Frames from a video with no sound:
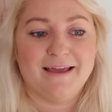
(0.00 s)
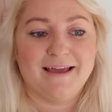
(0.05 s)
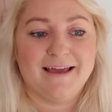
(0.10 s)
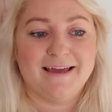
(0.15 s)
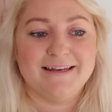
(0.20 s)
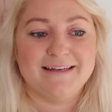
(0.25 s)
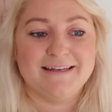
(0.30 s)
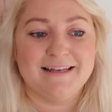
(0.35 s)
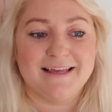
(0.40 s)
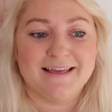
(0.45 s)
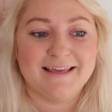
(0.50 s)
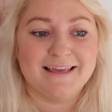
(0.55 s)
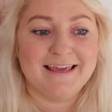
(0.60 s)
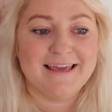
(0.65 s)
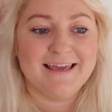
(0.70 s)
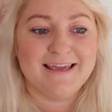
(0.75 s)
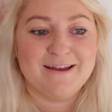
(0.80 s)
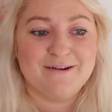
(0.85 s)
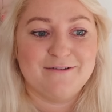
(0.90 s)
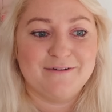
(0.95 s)
like
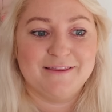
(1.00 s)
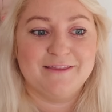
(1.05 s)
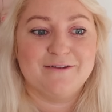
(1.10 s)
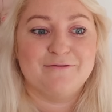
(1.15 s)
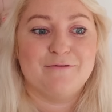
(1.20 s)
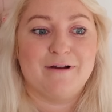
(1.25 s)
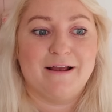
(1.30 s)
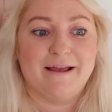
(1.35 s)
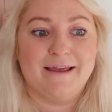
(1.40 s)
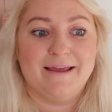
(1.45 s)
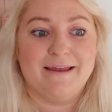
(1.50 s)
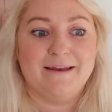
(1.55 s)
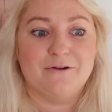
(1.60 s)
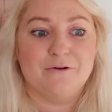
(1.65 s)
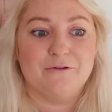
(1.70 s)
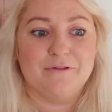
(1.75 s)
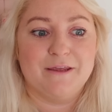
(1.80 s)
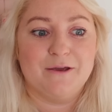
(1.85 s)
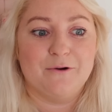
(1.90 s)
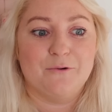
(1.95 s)
hearing the rain
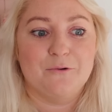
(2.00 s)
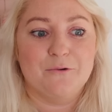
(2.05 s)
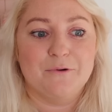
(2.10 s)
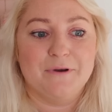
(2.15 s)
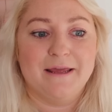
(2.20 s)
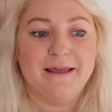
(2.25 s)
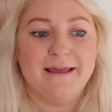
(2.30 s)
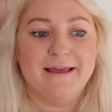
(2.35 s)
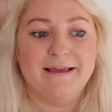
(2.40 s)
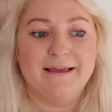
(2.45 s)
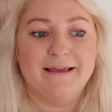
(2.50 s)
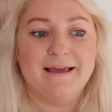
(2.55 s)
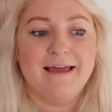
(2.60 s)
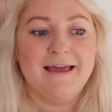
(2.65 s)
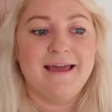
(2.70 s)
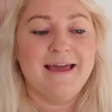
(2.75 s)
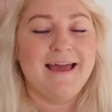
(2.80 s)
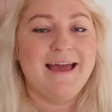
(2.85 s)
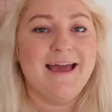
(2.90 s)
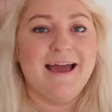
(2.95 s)
on the awning,
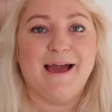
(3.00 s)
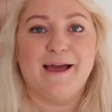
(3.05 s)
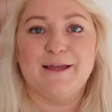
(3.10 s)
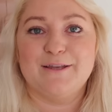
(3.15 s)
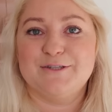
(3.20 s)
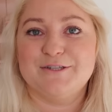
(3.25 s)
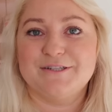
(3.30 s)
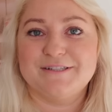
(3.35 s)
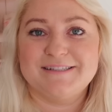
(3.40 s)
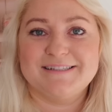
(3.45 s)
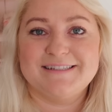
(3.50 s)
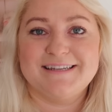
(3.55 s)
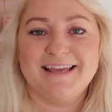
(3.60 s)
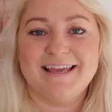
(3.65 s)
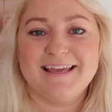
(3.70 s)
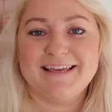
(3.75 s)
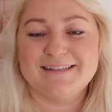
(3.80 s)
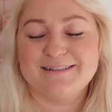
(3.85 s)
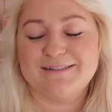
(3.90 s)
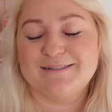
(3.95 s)
and just,
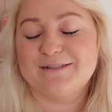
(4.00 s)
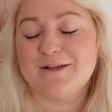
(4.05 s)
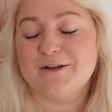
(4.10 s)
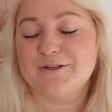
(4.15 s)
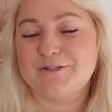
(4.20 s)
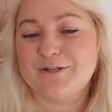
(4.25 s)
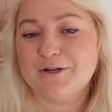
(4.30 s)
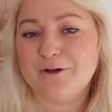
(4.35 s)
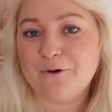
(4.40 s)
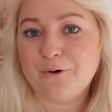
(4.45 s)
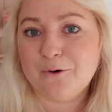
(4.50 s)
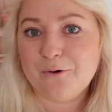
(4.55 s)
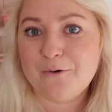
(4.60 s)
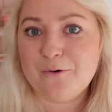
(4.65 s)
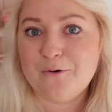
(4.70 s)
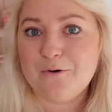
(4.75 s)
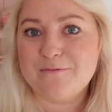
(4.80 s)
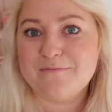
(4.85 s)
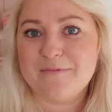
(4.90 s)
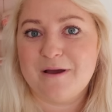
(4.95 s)
it's such a
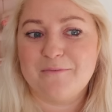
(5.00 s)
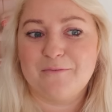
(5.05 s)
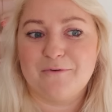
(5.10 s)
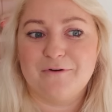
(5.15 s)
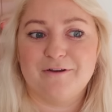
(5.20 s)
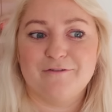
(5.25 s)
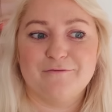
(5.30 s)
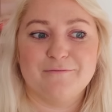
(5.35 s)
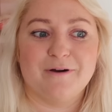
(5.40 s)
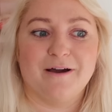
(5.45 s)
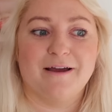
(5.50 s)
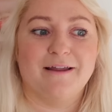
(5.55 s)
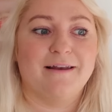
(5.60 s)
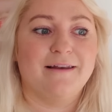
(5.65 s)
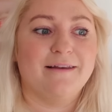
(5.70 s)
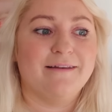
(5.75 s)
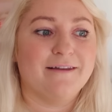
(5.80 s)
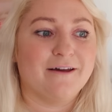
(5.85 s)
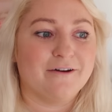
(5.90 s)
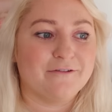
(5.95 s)
core memory of mine.
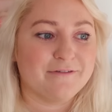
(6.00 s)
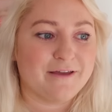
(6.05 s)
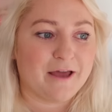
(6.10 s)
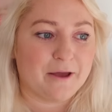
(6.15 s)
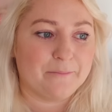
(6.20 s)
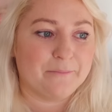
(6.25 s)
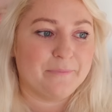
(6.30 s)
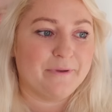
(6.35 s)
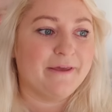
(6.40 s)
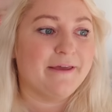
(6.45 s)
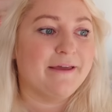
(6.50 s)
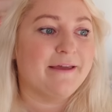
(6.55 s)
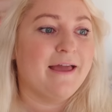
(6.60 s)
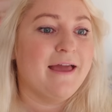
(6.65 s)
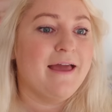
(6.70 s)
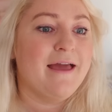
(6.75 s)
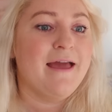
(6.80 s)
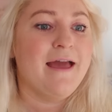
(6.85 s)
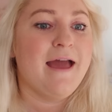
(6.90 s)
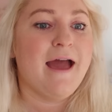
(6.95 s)
Love camping.
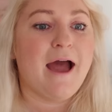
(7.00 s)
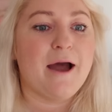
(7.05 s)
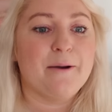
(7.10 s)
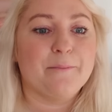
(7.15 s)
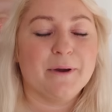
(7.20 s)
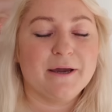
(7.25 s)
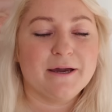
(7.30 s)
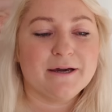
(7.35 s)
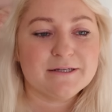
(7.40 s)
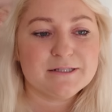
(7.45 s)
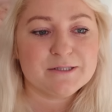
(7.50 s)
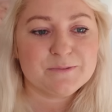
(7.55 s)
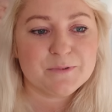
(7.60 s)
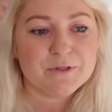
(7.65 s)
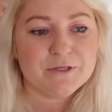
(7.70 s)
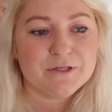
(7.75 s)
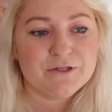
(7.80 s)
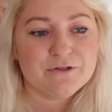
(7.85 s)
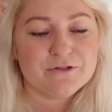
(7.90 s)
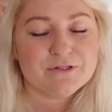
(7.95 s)
And my
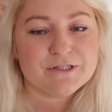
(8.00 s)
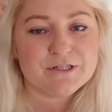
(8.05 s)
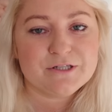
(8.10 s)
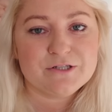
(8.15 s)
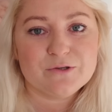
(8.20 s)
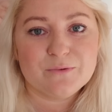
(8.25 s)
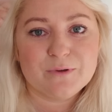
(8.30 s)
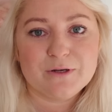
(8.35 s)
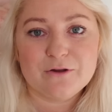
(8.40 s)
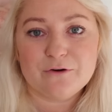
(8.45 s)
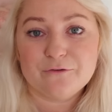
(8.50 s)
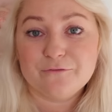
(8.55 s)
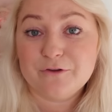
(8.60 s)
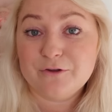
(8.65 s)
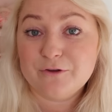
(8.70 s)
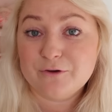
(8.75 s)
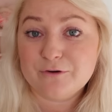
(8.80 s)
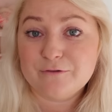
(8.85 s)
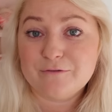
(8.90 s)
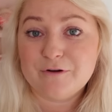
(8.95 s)
husband used to do a lot of
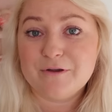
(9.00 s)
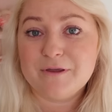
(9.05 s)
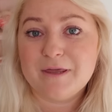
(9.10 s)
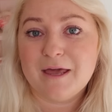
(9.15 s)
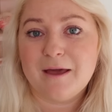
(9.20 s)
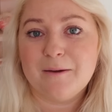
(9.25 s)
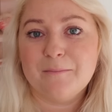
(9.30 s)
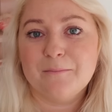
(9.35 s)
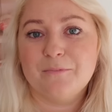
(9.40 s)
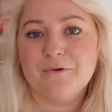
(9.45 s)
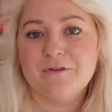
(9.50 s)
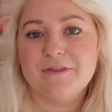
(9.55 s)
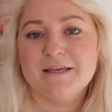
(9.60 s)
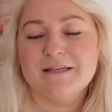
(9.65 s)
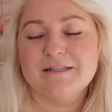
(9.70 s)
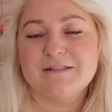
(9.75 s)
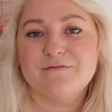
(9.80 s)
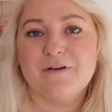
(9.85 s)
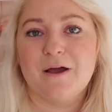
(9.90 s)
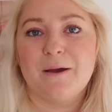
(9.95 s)
Euro camp with
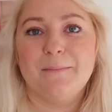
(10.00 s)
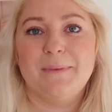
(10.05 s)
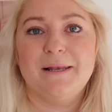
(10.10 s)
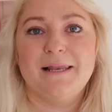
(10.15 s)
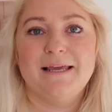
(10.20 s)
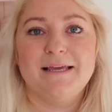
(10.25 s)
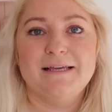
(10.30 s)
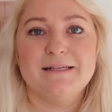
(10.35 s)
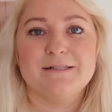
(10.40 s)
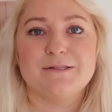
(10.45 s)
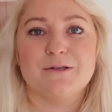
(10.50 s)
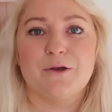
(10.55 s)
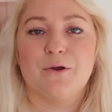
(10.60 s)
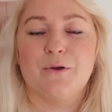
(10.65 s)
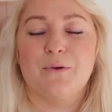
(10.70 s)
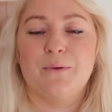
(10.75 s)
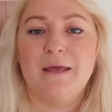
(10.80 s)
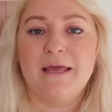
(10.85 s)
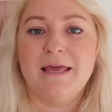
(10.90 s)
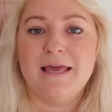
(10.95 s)
his family,
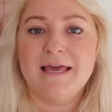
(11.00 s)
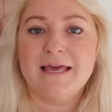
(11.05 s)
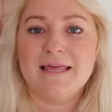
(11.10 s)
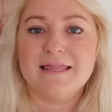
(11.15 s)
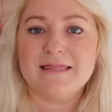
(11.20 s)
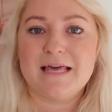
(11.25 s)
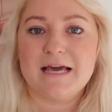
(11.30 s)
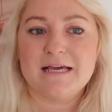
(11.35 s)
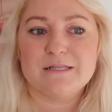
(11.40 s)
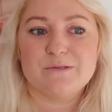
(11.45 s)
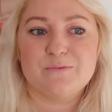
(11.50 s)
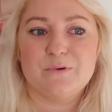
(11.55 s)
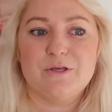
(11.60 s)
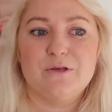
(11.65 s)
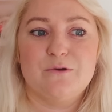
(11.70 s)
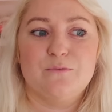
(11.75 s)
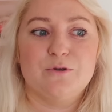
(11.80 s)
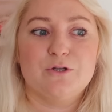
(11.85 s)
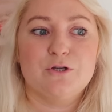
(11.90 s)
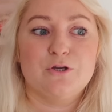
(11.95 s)
so that's where
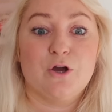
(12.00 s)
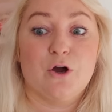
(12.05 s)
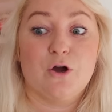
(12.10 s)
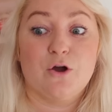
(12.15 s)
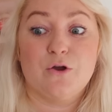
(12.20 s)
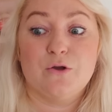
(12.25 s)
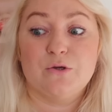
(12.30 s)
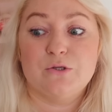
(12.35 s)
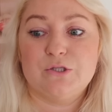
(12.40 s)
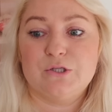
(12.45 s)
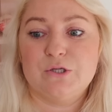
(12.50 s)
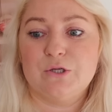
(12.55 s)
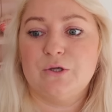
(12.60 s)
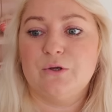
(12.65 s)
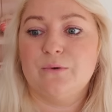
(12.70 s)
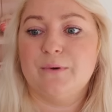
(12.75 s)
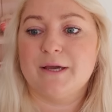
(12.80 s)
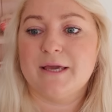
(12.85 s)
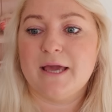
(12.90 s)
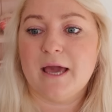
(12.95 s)
you would go
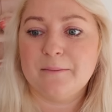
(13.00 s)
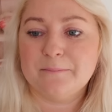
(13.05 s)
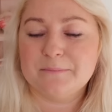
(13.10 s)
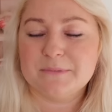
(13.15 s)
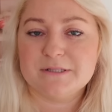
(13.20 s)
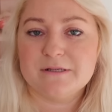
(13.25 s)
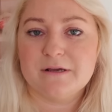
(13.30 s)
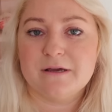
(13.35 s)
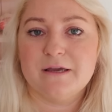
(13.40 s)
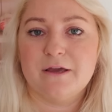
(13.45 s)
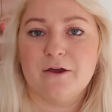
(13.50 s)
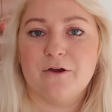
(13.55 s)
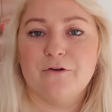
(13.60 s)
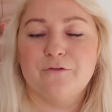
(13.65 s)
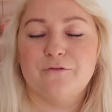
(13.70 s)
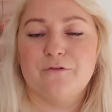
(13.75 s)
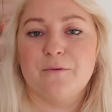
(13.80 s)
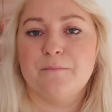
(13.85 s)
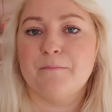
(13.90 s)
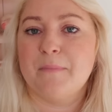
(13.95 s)
to a campsite
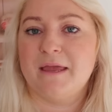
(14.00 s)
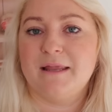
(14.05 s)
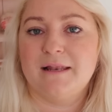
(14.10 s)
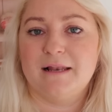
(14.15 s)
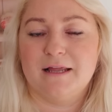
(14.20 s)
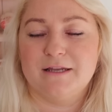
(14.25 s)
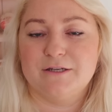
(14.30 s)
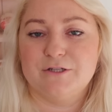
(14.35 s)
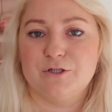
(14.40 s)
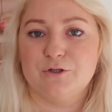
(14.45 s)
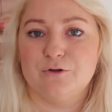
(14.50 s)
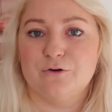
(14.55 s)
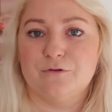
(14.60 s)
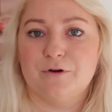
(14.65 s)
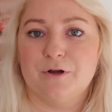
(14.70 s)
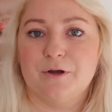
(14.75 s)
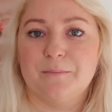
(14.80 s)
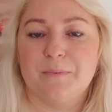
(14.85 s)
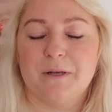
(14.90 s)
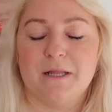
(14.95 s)
over in mainland
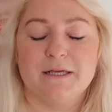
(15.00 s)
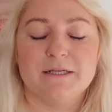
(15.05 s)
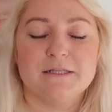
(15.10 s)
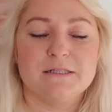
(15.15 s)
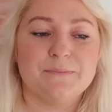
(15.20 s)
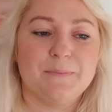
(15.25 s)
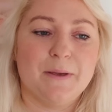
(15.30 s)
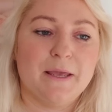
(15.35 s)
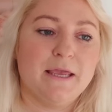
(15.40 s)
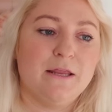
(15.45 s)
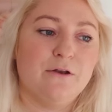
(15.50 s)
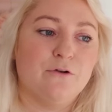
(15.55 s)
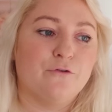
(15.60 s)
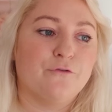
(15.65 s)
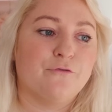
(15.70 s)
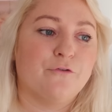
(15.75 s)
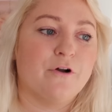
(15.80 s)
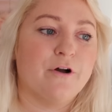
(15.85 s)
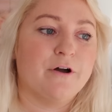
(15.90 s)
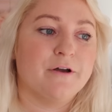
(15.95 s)
Europe like Spain or
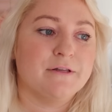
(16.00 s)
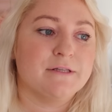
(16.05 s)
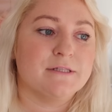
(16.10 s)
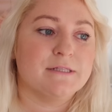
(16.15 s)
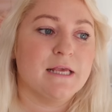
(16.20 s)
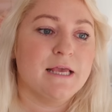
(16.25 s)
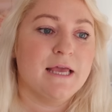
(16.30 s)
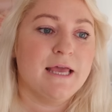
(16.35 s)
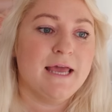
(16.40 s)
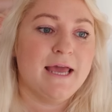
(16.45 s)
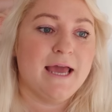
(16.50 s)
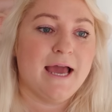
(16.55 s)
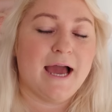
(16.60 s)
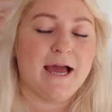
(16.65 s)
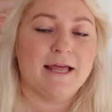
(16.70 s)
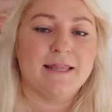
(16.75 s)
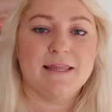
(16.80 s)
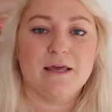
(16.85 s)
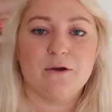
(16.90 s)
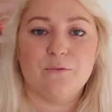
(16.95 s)
France,
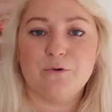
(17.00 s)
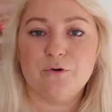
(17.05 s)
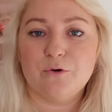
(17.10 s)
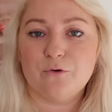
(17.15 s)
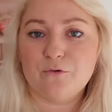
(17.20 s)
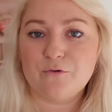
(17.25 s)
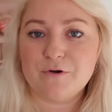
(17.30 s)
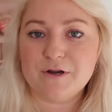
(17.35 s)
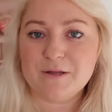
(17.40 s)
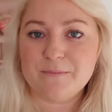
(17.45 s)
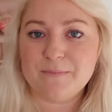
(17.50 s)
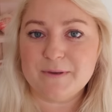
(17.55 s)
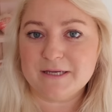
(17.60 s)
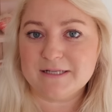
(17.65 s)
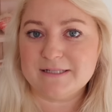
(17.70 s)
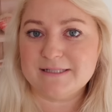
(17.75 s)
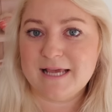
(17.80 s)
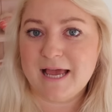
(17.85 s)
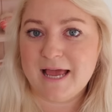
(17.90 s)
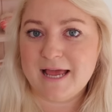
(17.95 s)
and there would already be
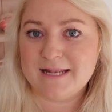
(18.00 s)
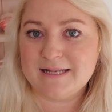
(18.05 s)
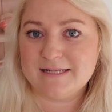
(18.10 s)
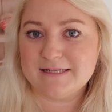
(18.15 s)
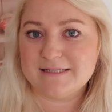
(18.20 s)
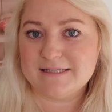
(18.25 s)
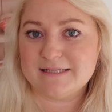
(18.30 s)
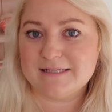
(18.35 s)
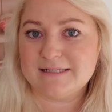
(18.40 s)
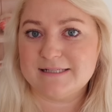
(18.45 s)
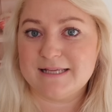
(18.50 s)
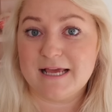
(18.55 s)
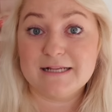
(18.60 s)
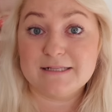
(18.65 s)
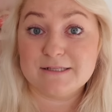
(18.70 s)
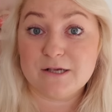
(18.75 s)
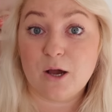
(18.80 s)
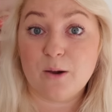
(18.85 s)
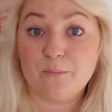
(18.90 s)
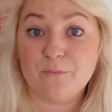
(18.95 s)
a tent
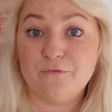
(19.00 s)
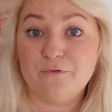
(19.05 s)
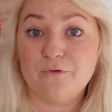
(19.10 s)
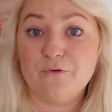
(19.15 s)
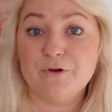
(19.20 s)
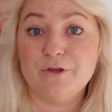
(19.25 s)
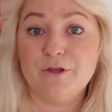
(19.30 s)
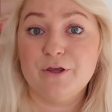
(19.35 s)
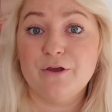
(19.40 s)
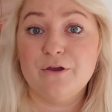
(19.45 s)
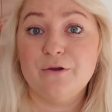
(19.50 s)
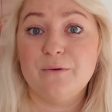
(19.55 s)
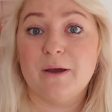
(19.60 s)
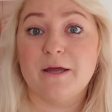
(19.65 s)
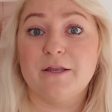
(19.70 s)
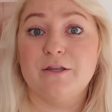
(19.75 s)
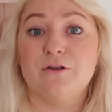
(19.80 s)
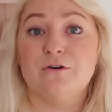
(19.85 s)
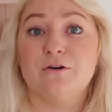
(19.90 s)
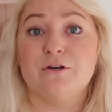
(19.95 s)
set up for you,
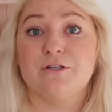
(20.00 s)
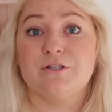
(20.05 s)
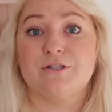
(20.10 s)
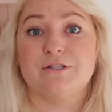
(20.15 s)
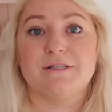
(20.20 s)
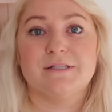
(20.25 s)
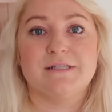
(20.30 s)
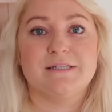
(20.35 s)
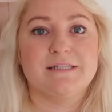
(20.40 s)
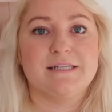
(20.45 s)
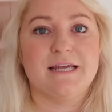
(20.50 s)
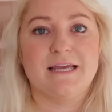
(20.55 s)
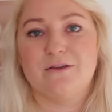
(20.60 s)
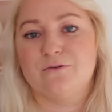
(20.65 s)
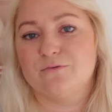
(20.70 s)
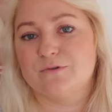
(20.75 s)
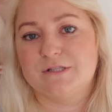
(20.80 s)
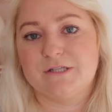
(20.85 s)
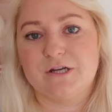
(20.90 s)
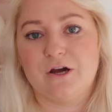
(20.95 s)
and you could just take
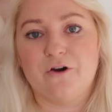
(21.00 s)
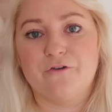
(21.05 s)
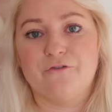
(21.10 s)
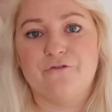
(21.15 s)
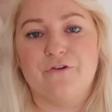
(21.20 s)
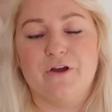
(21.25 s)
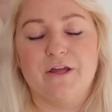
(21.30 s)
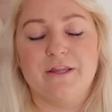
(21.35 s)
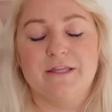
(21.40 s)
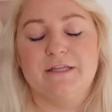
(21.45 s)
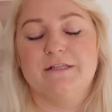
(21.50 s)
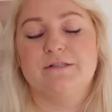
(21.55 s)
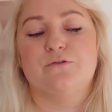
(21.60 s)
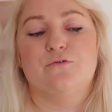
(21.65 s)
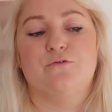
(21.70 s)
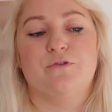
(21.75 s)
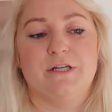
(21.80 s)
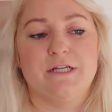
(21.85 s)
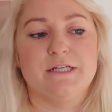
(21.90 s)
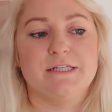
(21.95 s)
your stuff and there's
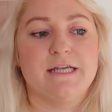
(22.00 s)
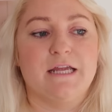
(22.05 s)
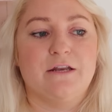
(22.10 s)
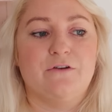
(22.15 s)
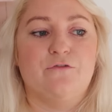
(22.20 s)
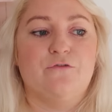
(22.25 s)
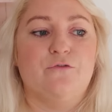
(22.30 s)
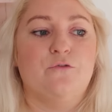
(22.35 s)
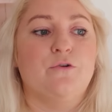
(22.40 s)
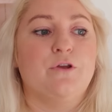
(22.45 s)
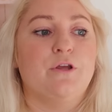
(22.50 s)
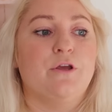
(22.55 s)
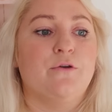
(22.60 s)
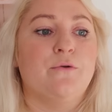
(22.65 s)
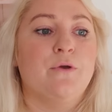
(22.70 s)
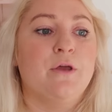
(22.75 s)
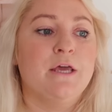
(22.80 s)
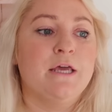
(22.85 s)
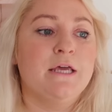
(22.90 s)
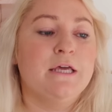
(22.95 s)
already a tent for you.